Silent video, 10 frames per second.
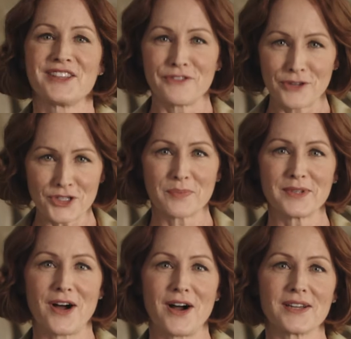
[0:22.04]
The future
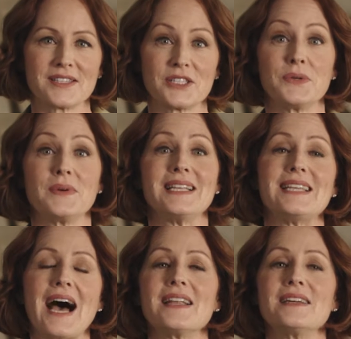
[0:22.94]
belongs to
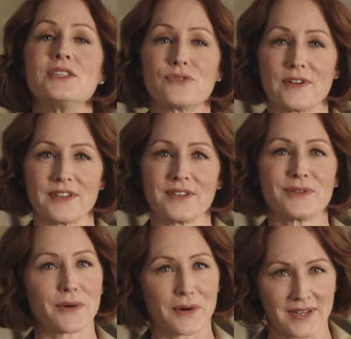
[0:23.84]
data driven
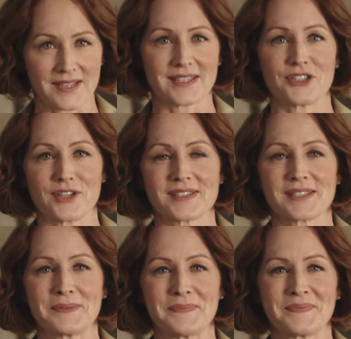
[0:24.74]

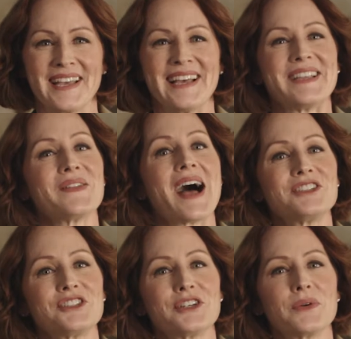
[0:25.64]
organizations. Now,
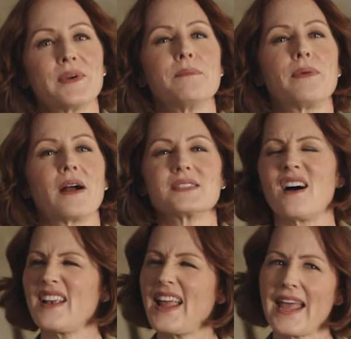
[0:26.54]
last year, we embarked
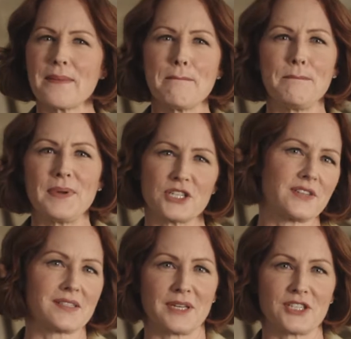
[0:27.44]
on an
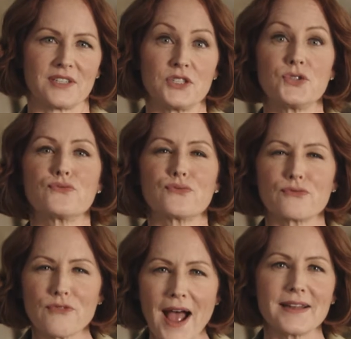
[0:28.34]
ambitious mission to
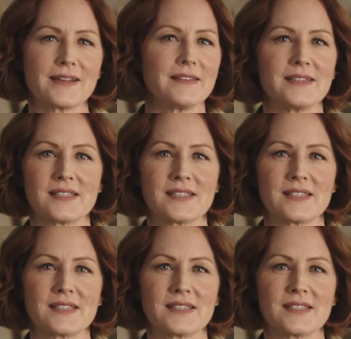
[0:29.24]
radically